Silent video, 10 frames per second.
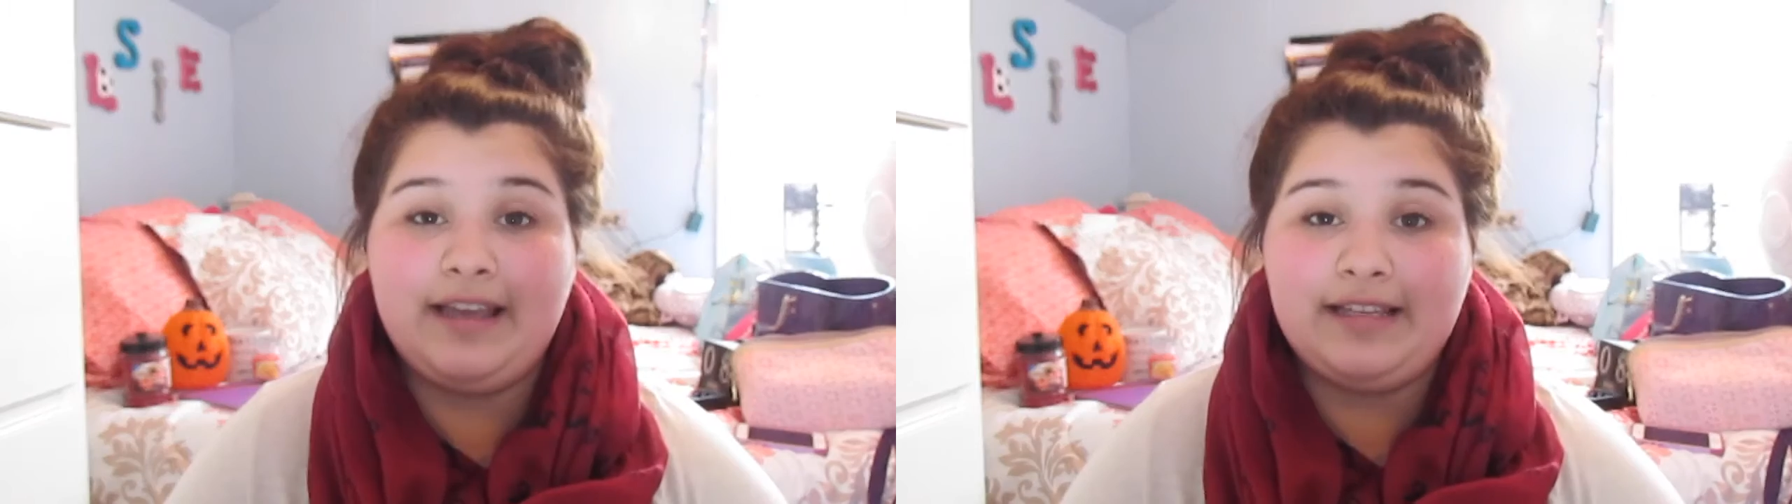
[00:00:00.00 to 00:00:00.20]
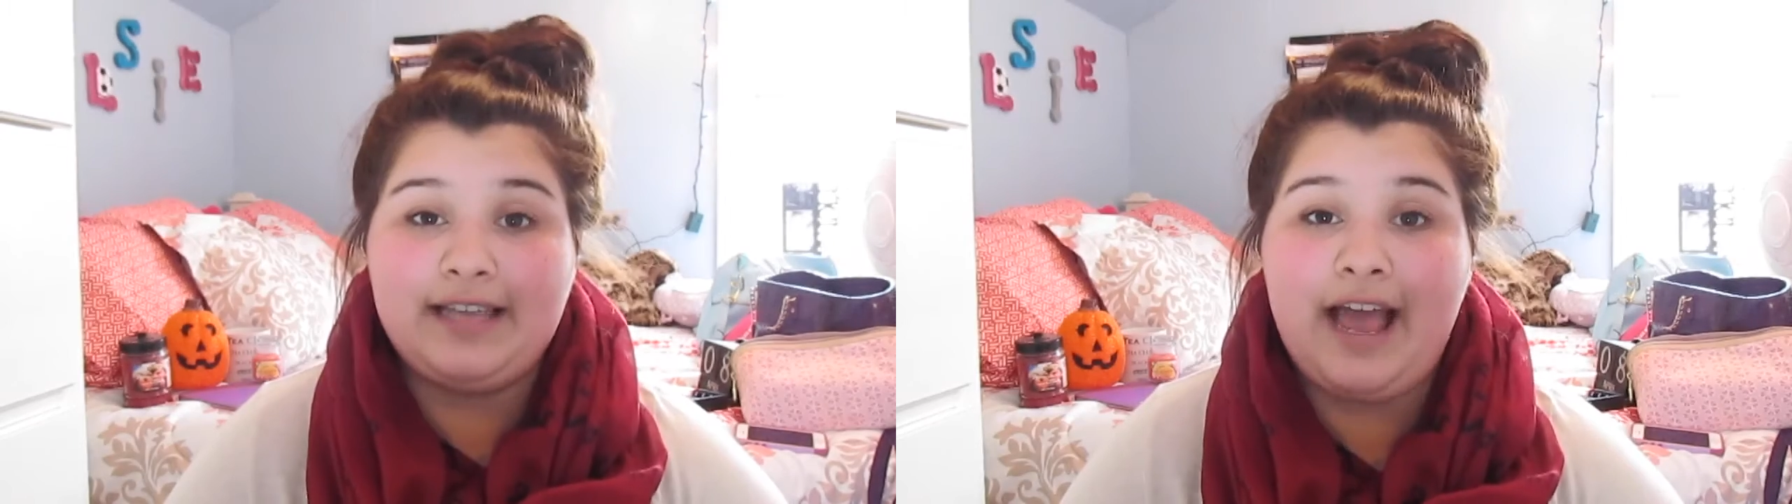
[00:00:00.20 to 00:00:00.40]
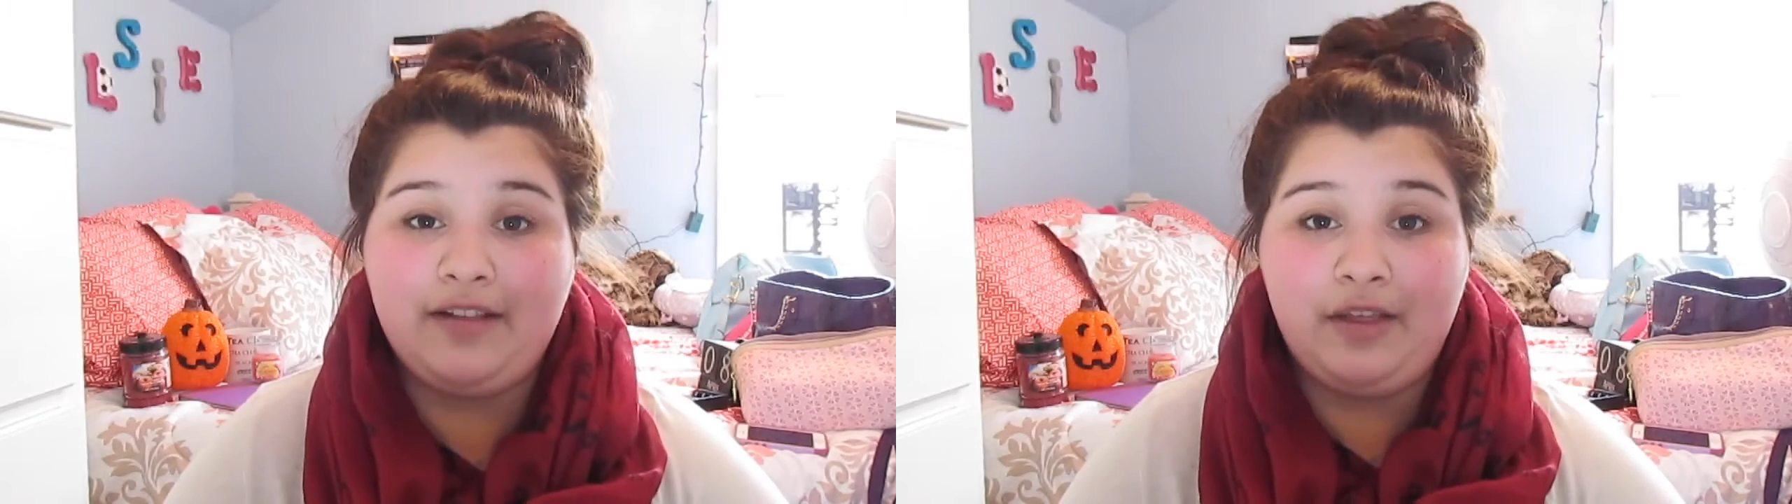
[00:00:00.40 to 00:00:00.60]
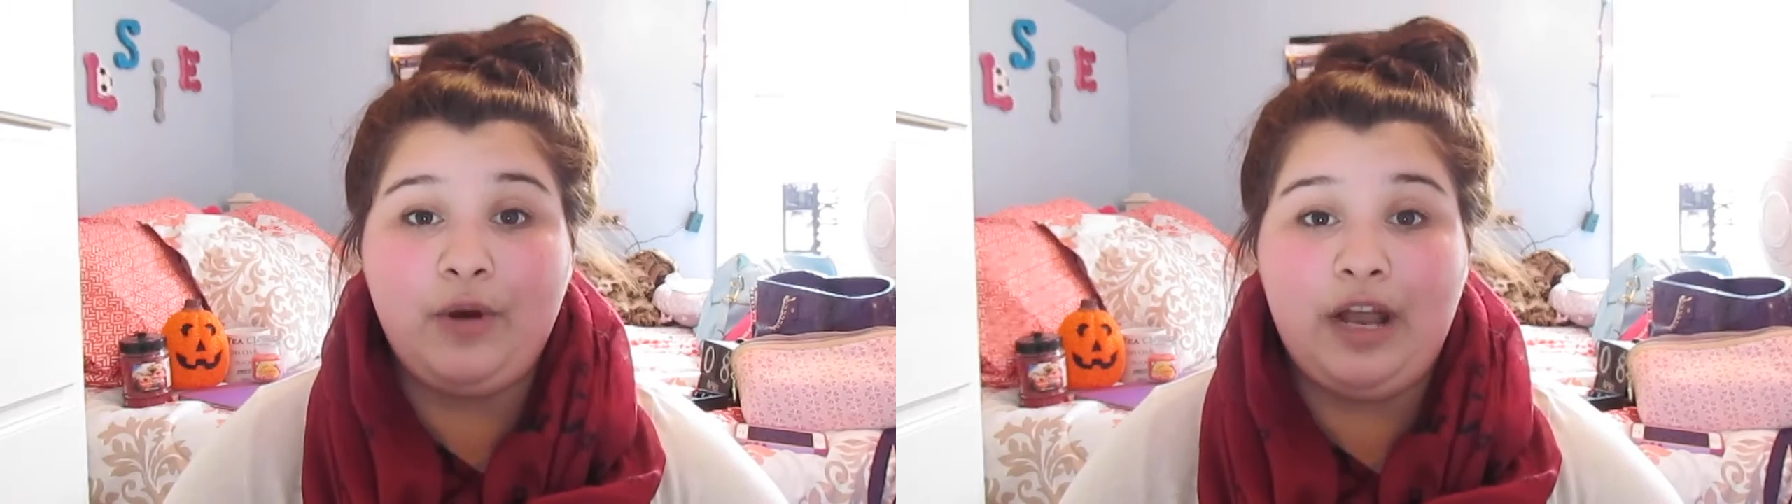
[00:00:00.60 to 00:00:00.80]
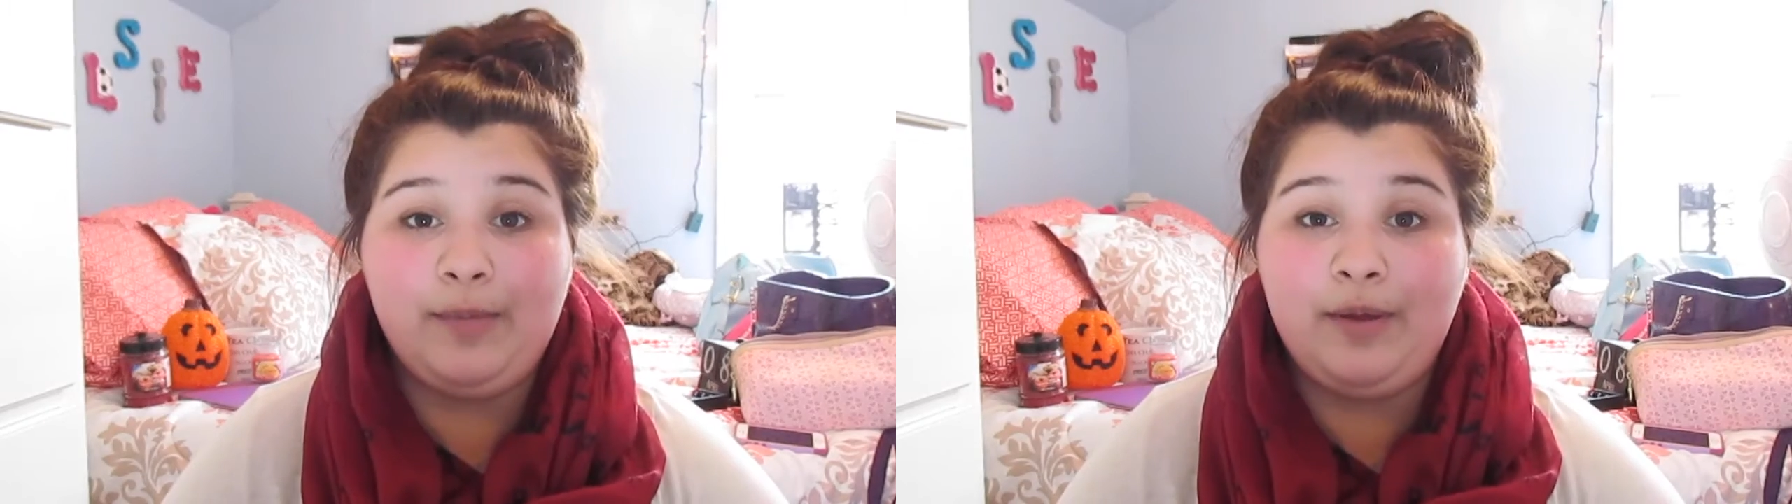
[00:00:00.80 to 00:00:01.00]
exactly
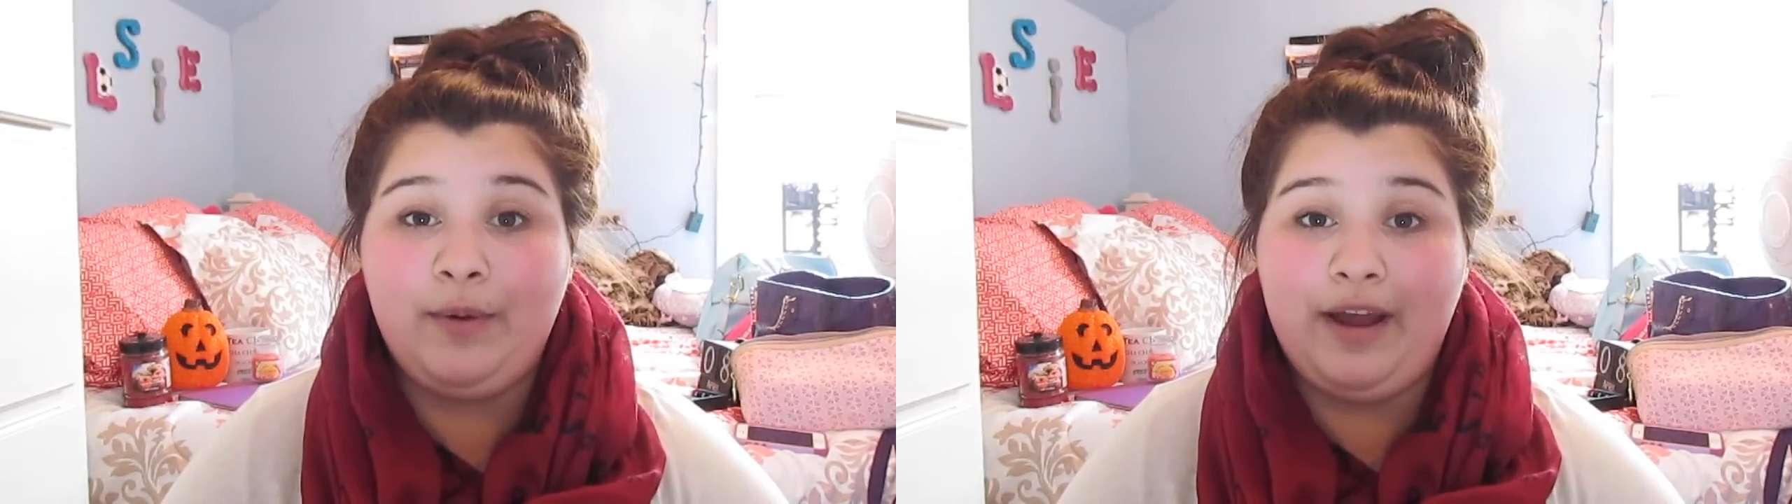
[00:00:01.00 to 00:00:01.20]
what I'll be